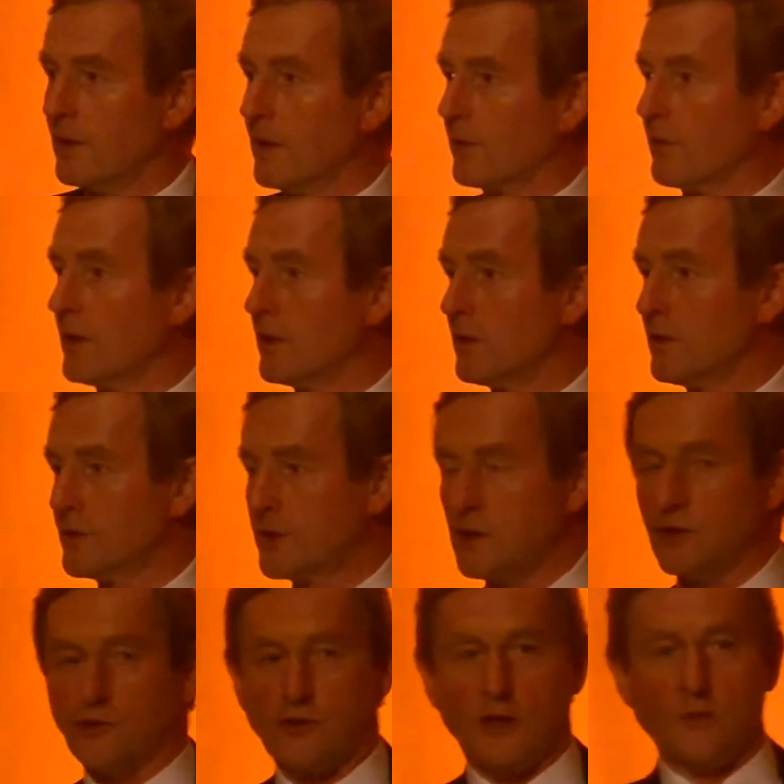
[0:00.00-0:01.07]
that when you see
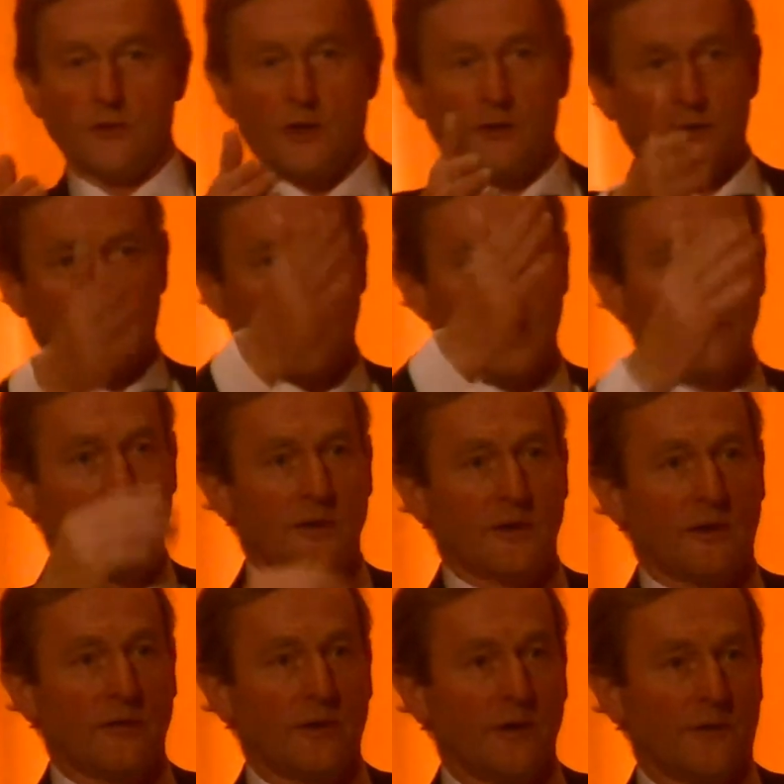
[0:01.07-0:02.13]
Dr. Kavanagh
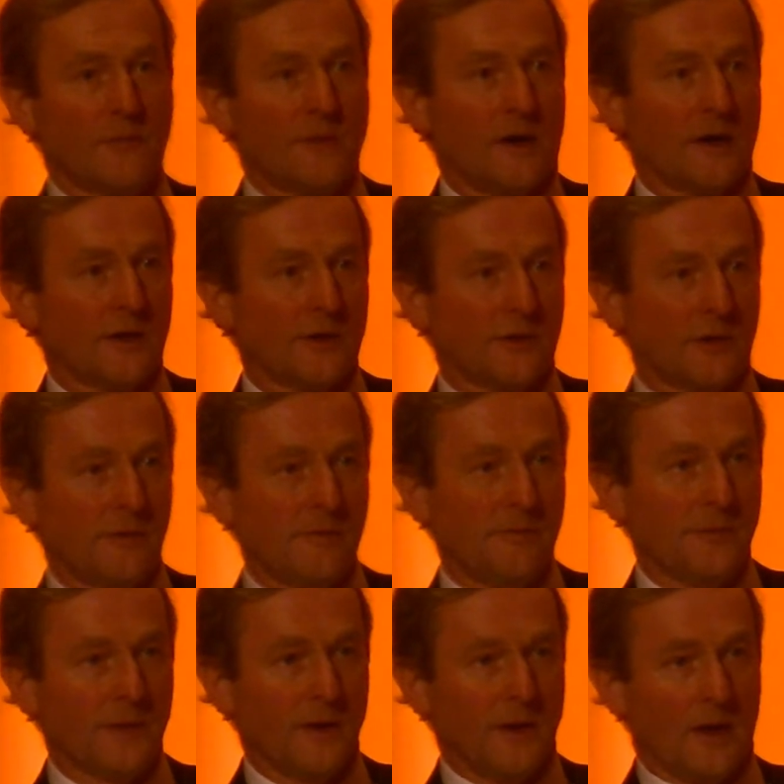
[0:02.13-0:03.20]
down here from Hollister,
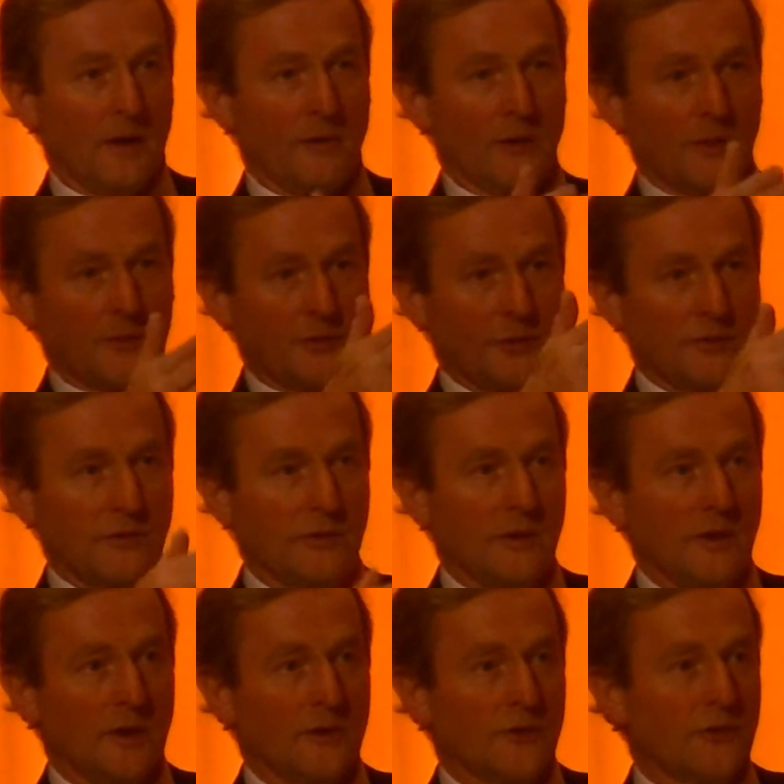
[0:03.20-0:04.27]
I went up to
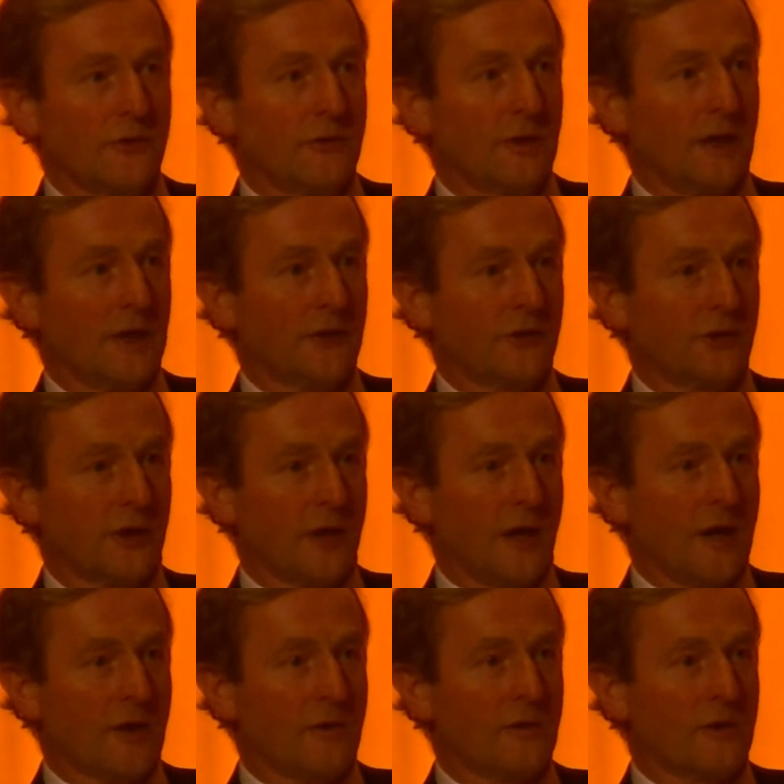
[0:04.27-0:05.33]

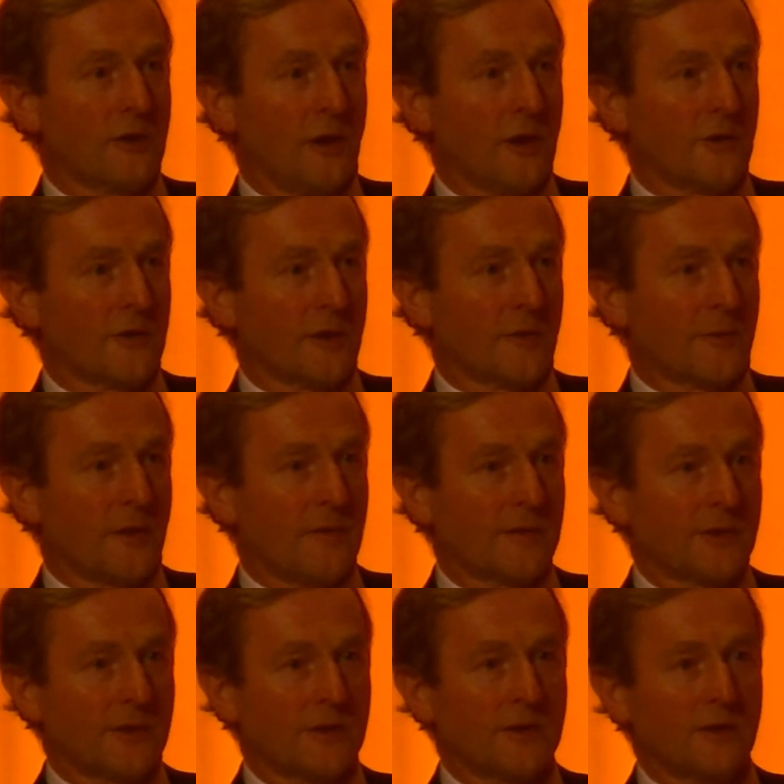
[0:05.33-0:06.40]
Chicago and called at their
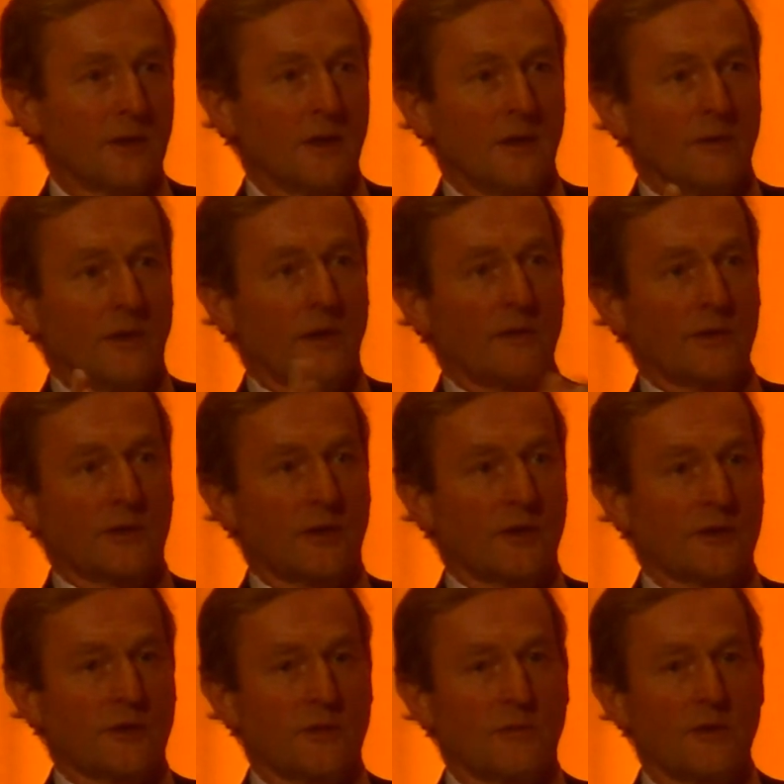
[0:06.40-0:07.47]
premises when I was there
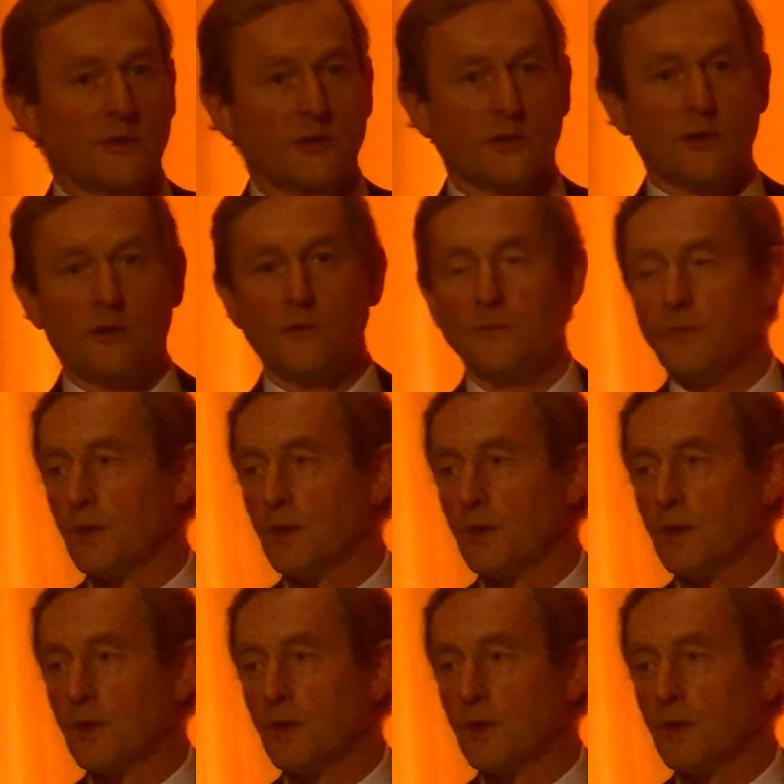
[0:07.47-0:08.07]
some months ago.